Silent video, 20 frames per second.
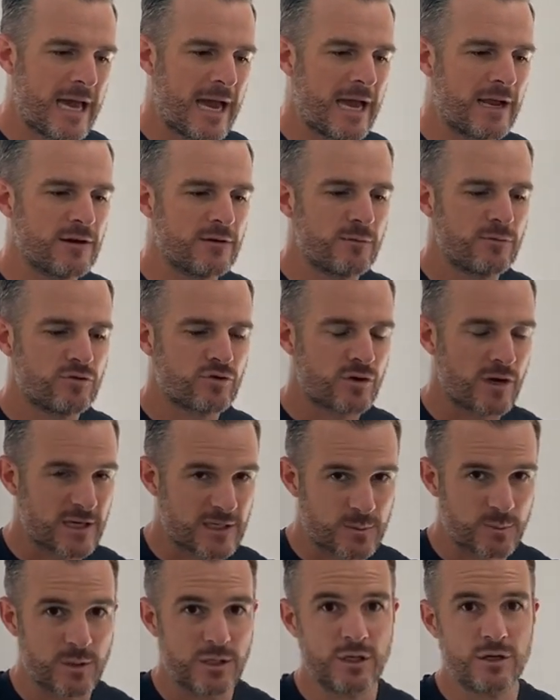And
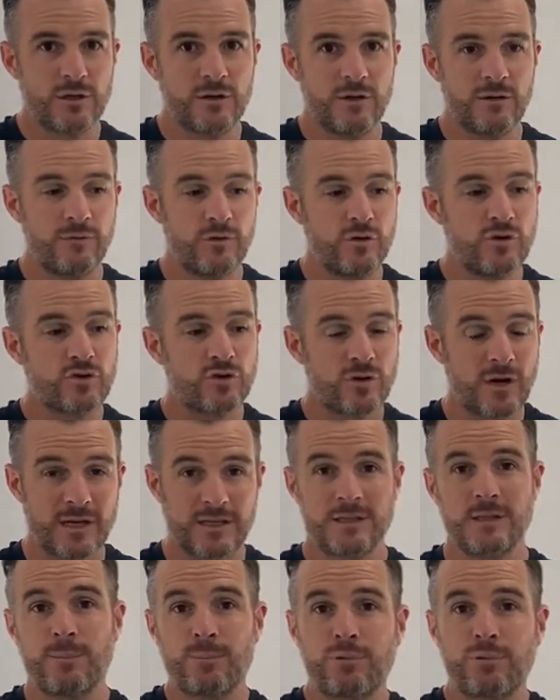trust me, if you trust the